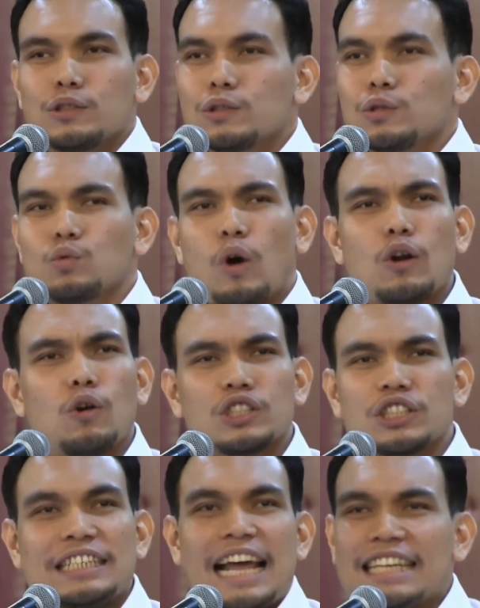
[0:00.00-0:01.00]

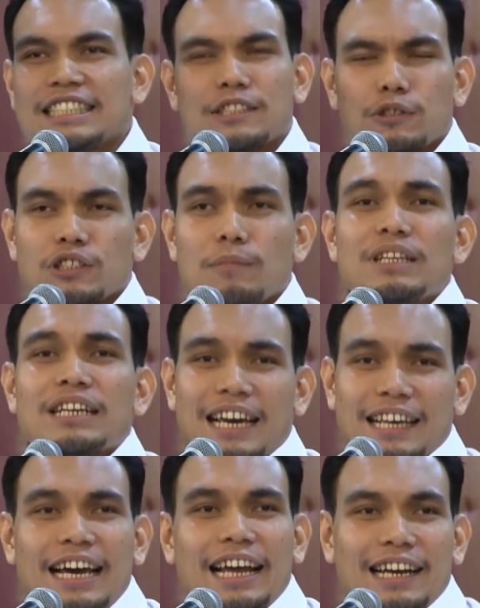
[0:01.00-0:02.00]
swallow's nest or something
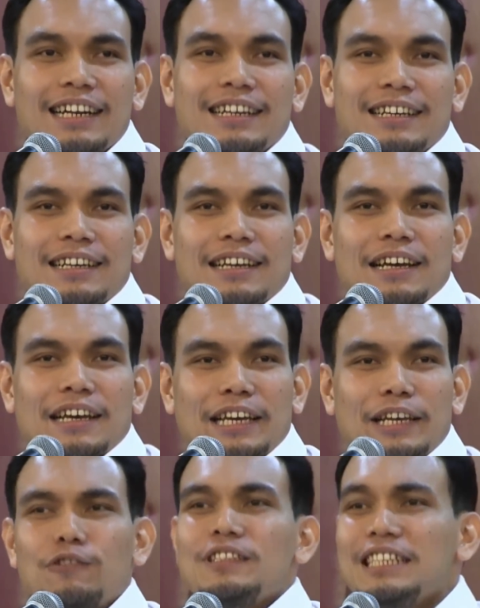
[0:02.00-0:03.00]
like that.
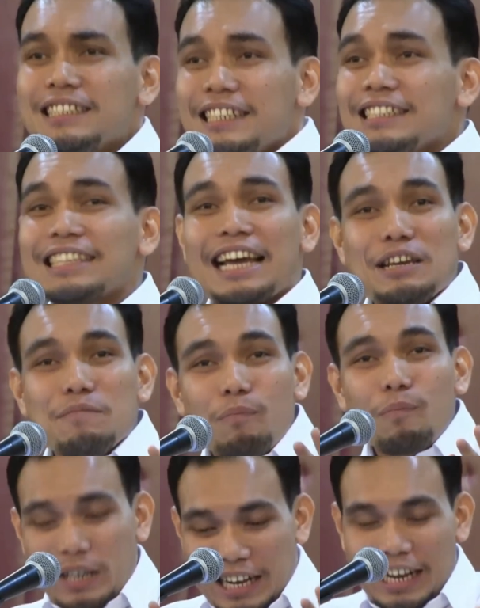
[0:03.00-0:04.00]
You know, this is an,
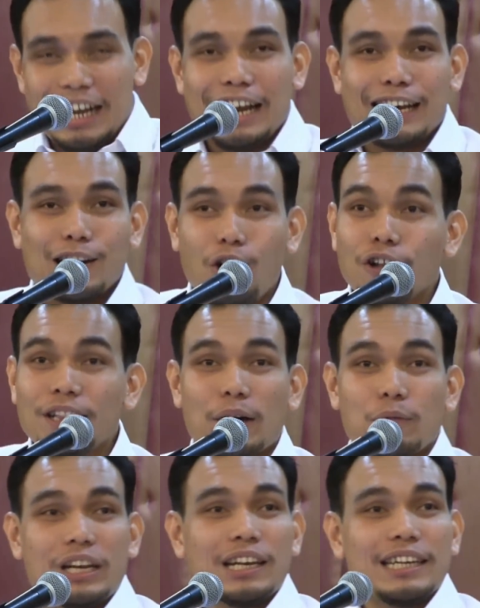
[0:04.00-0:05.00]
a law
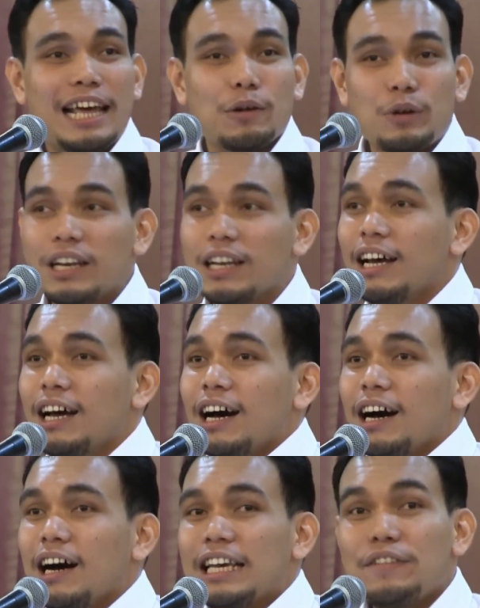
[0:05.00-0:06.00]
that will, that will
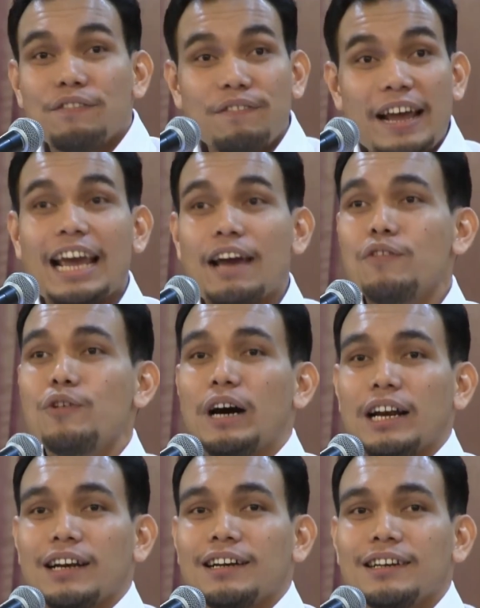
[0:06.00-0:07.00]
affect
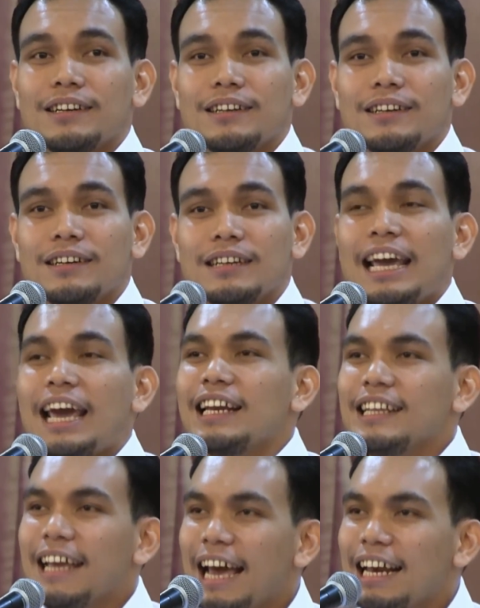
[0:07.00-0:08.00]
everyone.
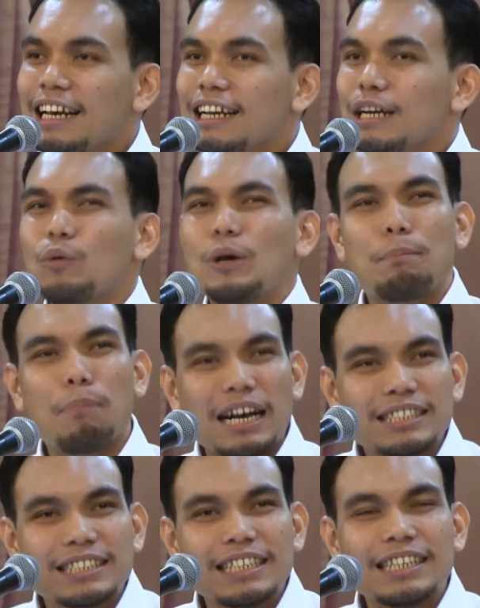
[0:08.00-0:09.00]
And yet, we
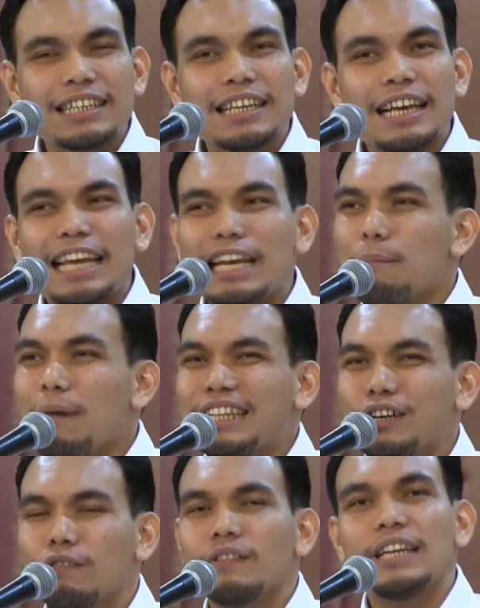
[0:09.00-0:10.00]
pass it in a
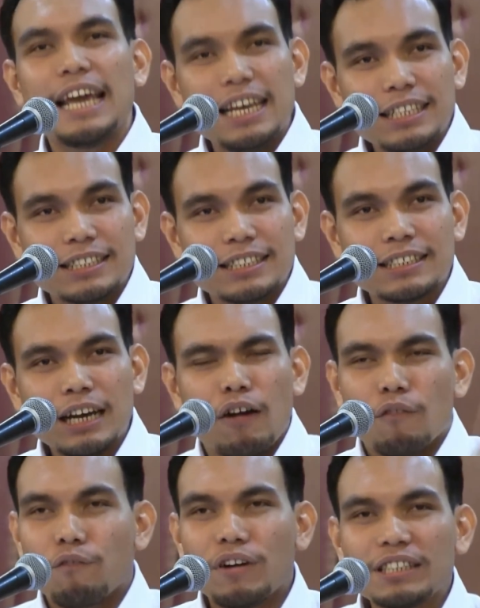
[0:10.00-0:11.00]
matter of days.
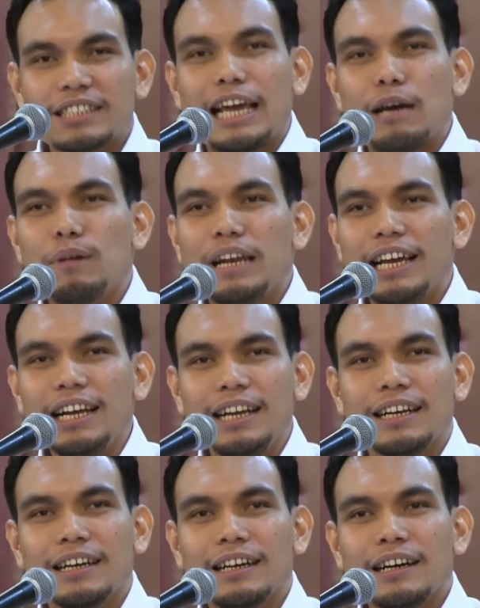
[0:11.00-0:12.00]
First
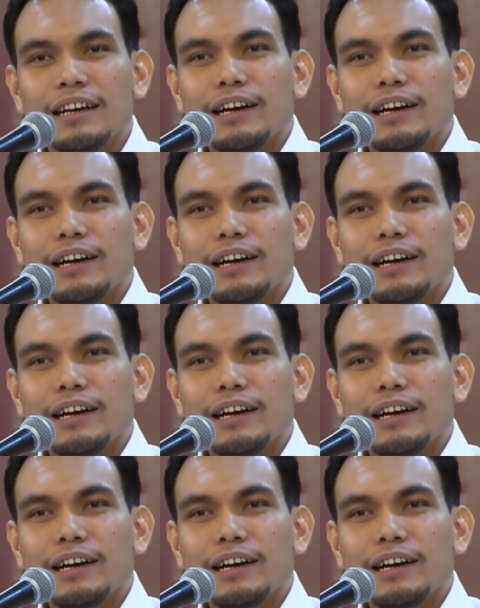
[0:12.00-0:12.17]
tabling,